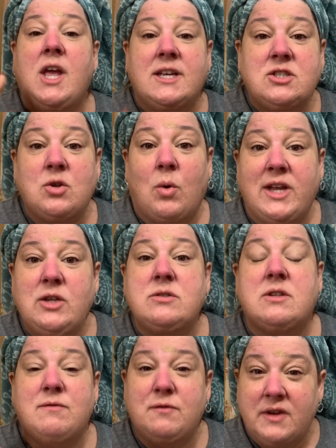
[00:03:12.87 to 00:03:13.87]
So I
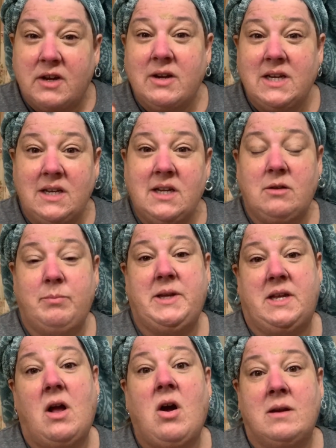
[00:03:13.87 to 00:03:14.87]
use a very little
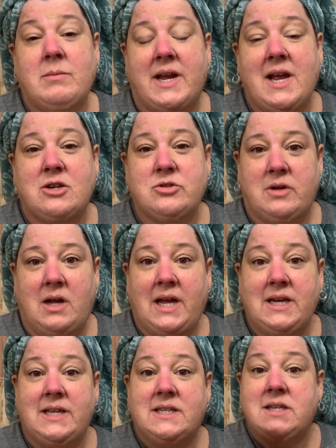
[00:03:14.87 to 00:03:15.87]
bit on my actual
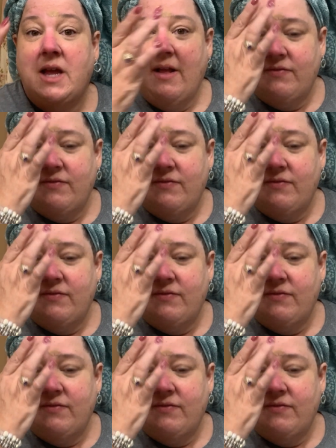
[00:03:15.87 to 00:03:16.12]
eyelids.